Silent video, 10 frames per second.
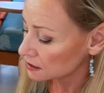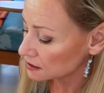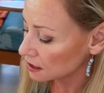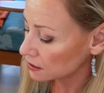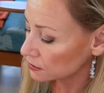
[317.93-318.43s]

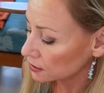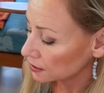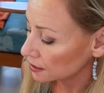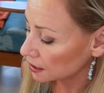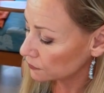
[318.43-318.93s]
So
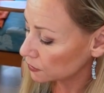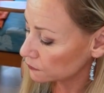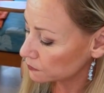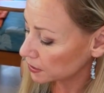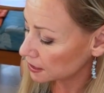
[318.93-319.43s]
if
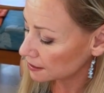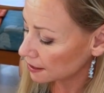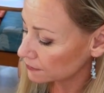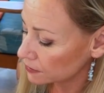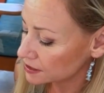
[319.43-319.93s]
you've been
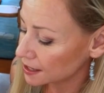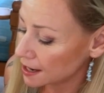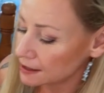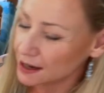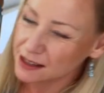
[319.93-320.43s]
kind of on the
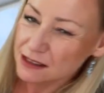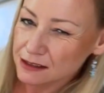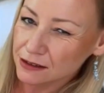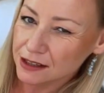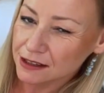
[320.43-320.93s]
sidelines,
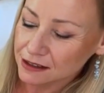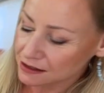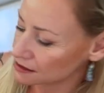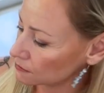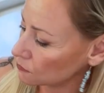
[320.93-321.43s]
looking
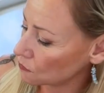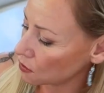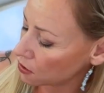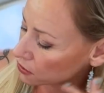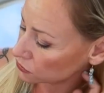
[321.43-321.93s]
at
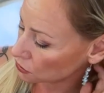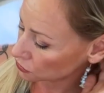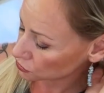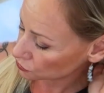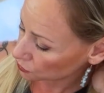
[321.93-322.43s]
someone,
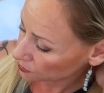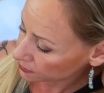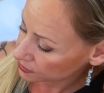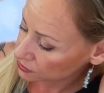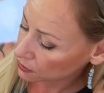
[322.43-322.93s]
not sure
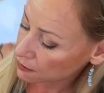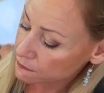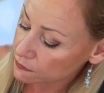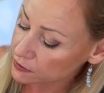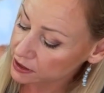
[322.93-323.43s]
whether to go
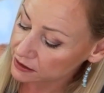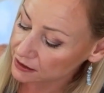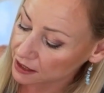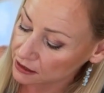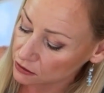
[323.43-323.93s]
for it,
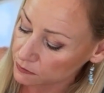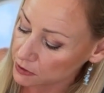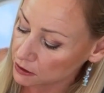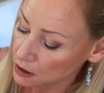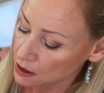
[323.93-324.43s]
then you could
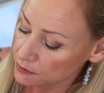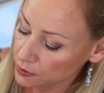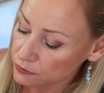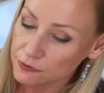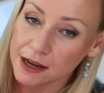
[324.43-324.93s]
be
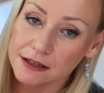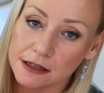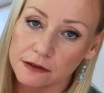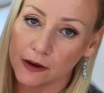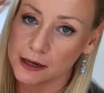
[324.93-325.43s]
both
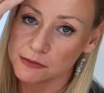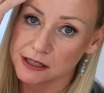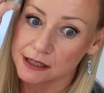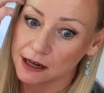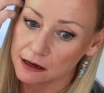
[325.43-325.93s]
raising your vibes
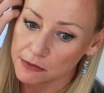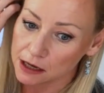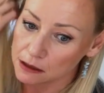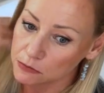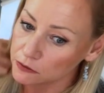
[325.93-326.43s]
today and
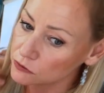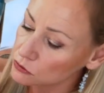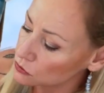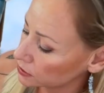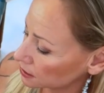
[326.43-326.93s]
making a move
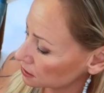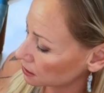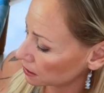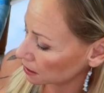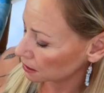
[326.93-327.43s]
toward each
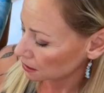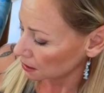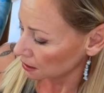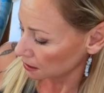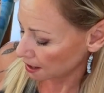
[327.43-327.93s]
other.
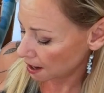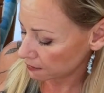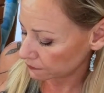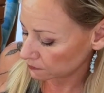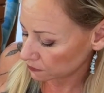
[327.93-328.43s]
The
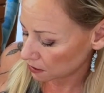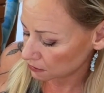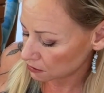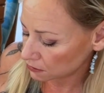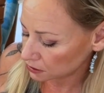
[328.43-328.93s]
Hierophant, we've got
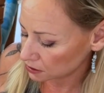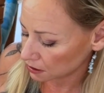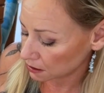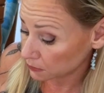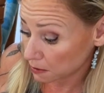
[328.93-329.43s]

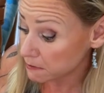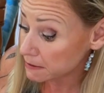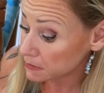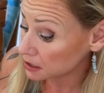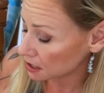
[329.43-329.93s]
long-term
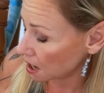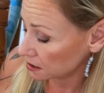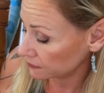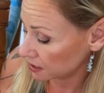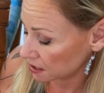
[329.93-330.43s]
commitment
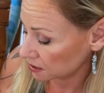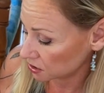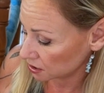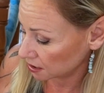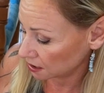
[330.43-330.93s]
kind of an
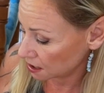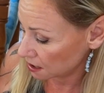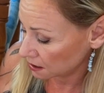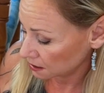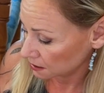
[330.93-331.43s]
energy here.